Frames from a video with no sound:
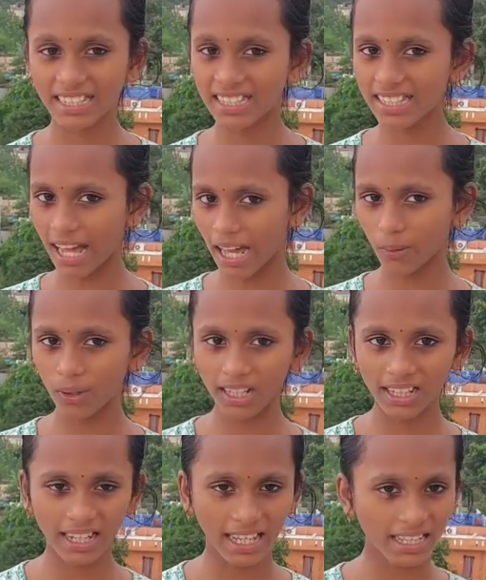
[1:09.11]
The
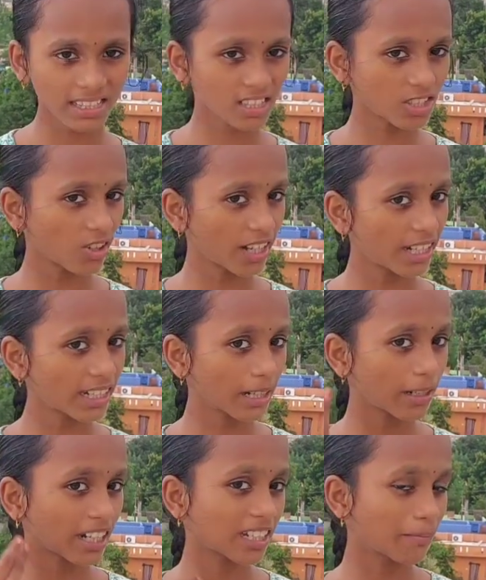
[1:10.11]
salivary glands is
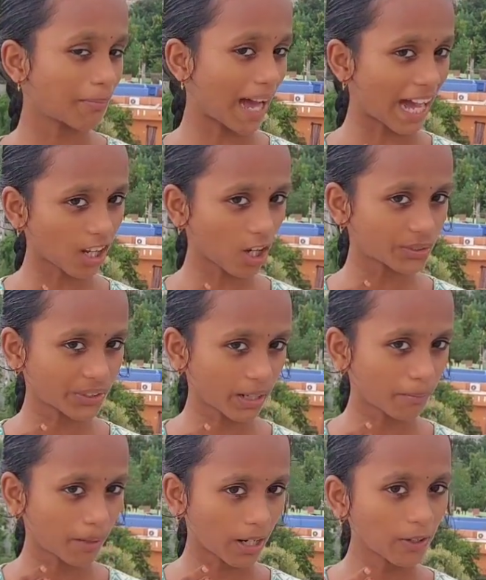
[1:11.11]
located at the back of our
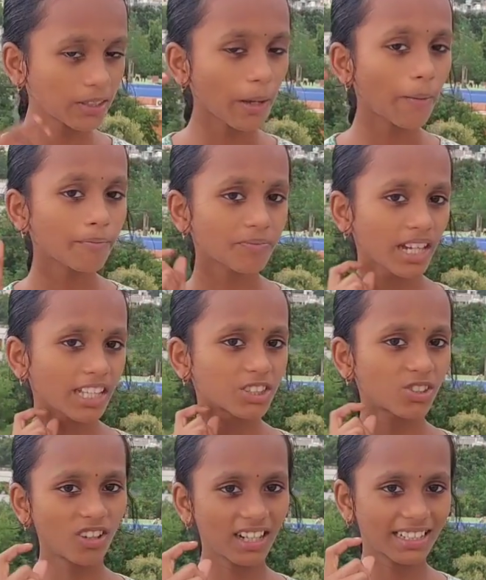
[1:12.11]
mouth and
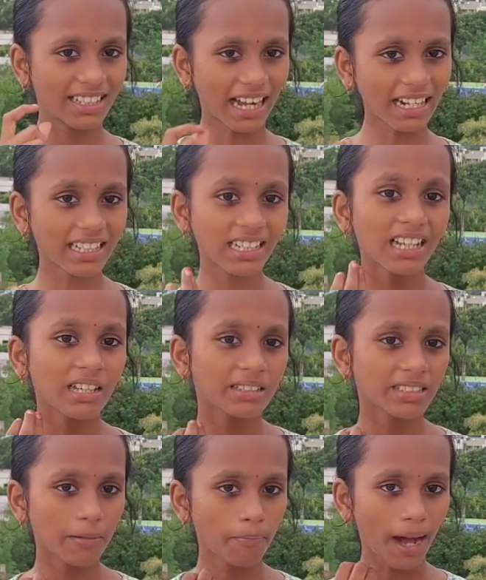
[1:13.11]
through a duct
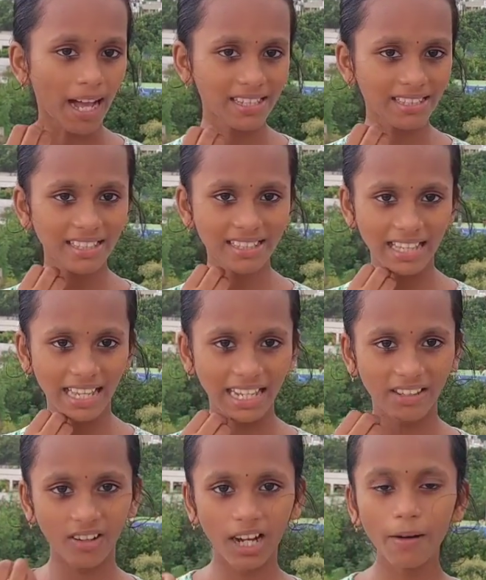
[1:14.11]
they pass the
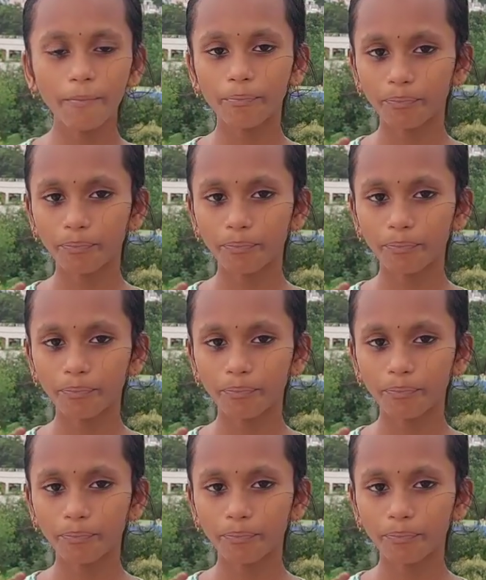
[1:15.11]
saliva